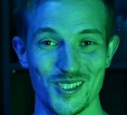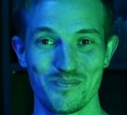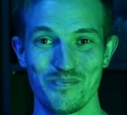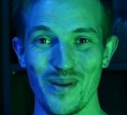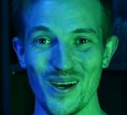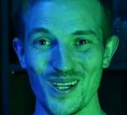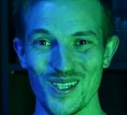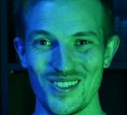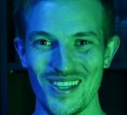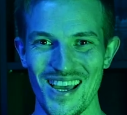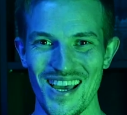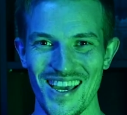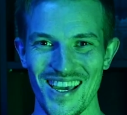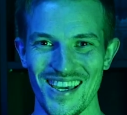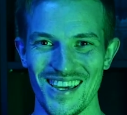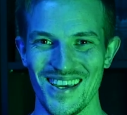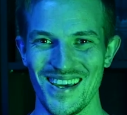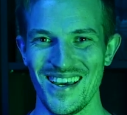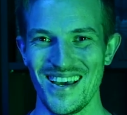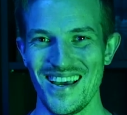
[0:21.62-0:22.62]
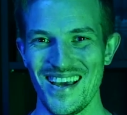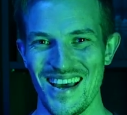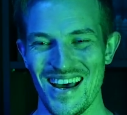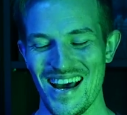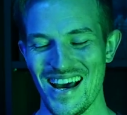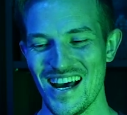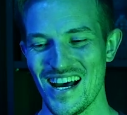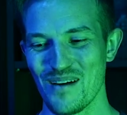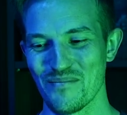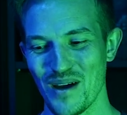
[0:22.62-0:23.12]
it's bug day.
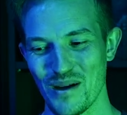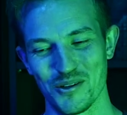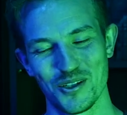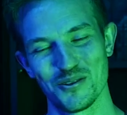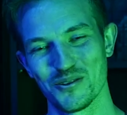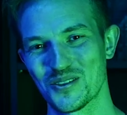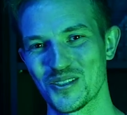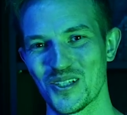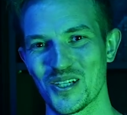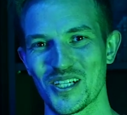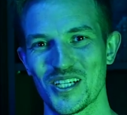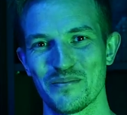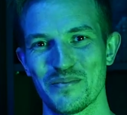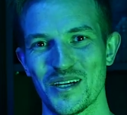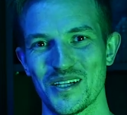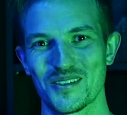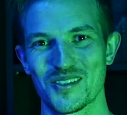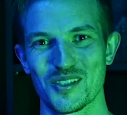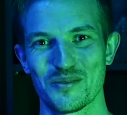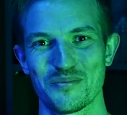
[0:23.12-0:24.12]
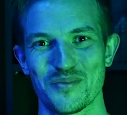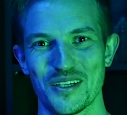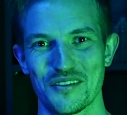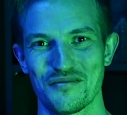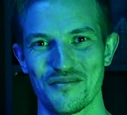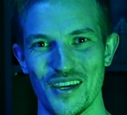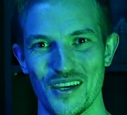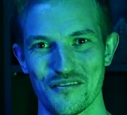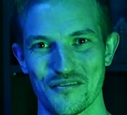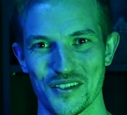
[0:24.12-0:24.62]
I'm going to be talking about some of my
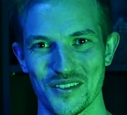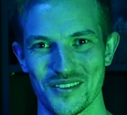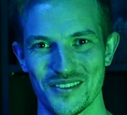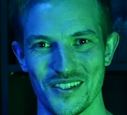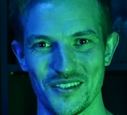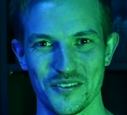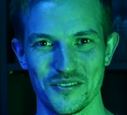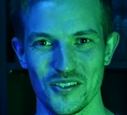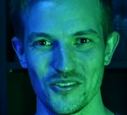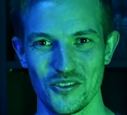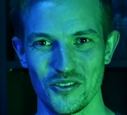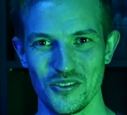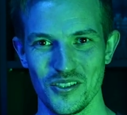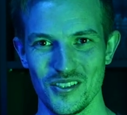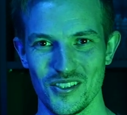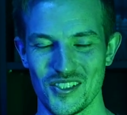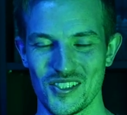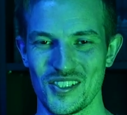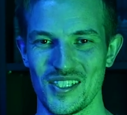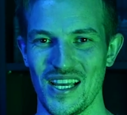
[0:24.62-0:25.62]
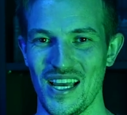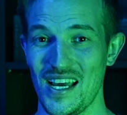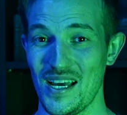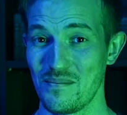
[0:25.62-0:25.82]
favorite Tyranid units.